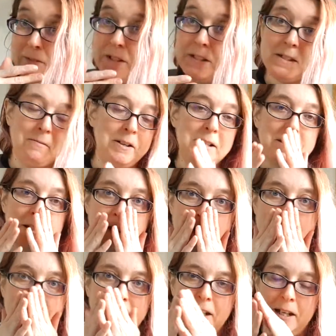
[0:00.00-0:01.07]
just recently
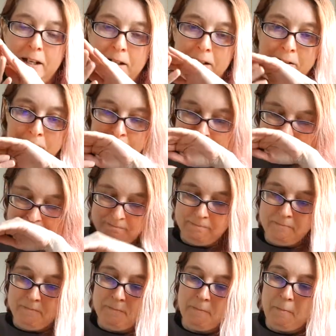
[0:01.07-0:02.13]
seen,
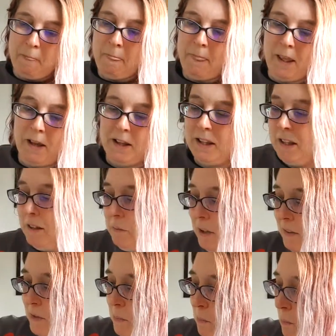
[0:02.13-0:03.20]
I think I'm going to have to